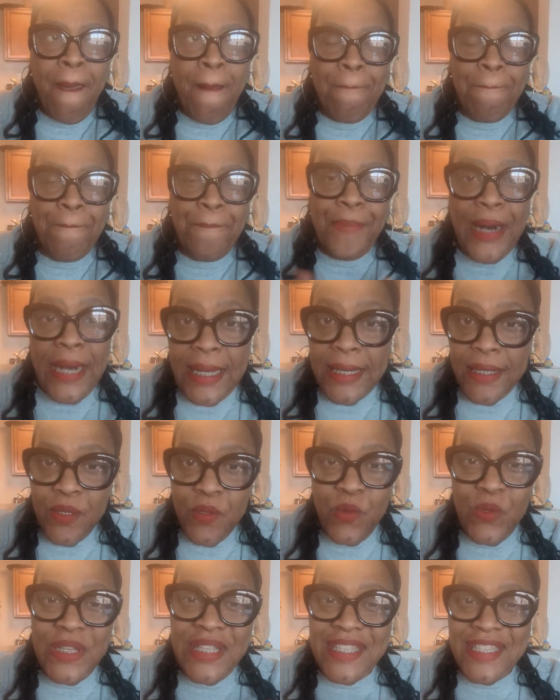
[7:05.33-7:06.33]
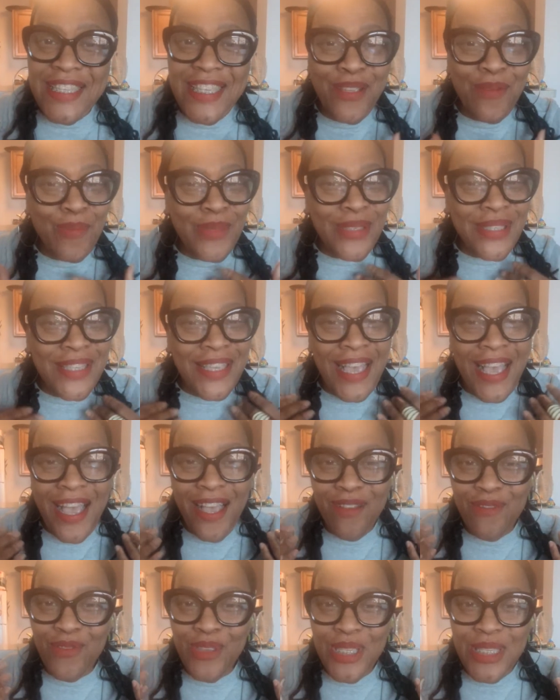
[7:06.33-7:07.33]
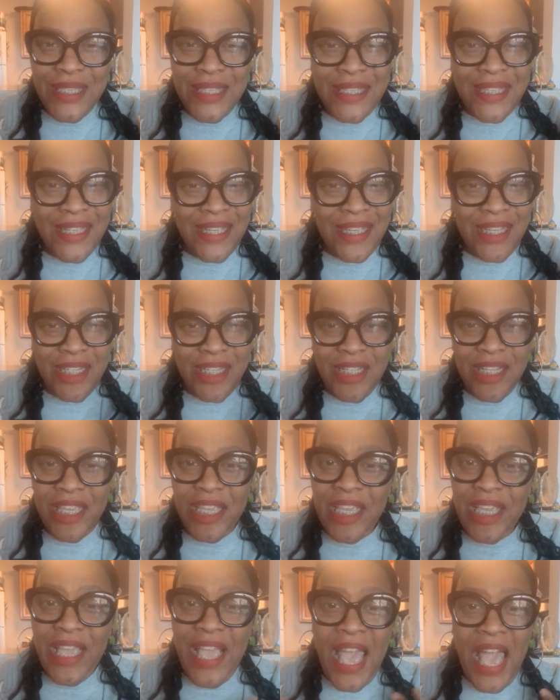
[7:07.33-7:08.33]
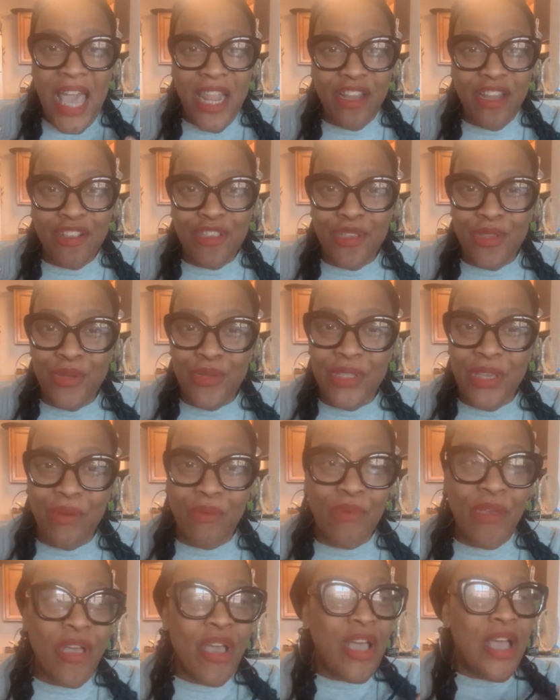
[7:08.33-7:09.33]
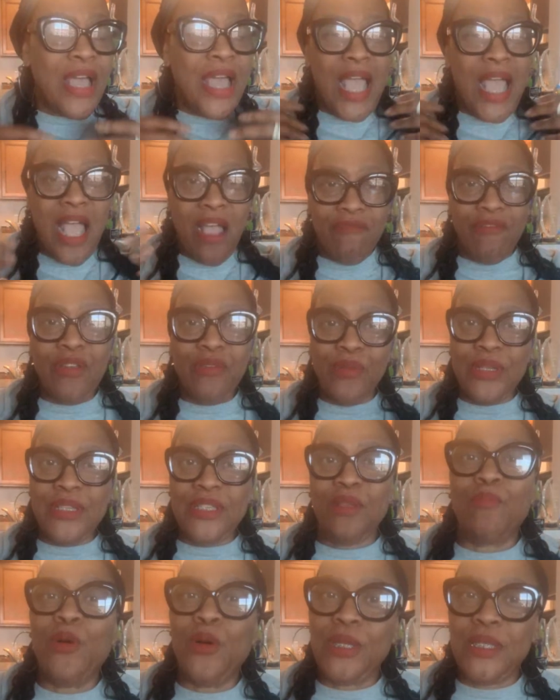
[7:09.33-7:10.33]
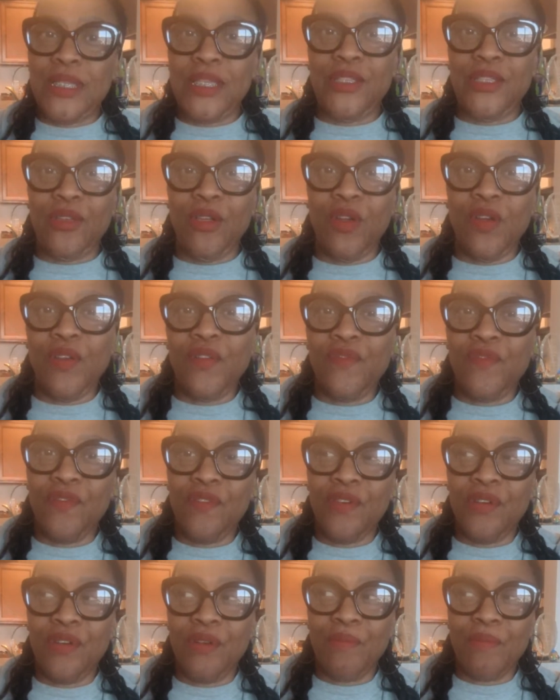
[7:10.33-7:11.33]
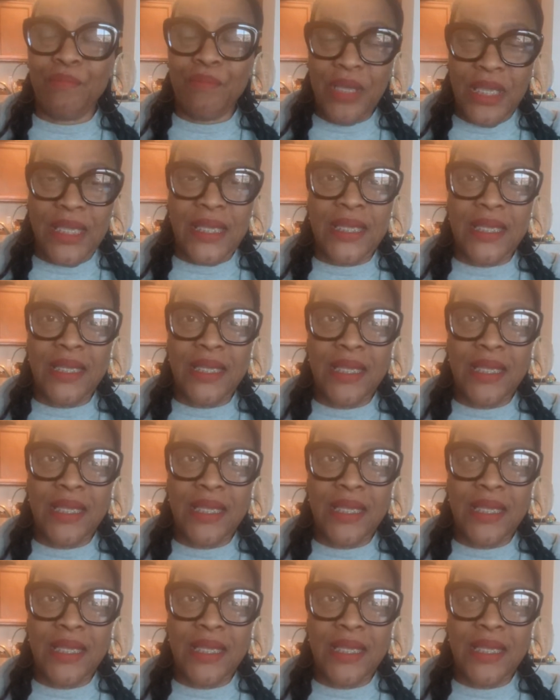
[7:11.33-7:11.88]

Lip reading: But we seem to have this clingy attitude that everyone's supposed to serve me.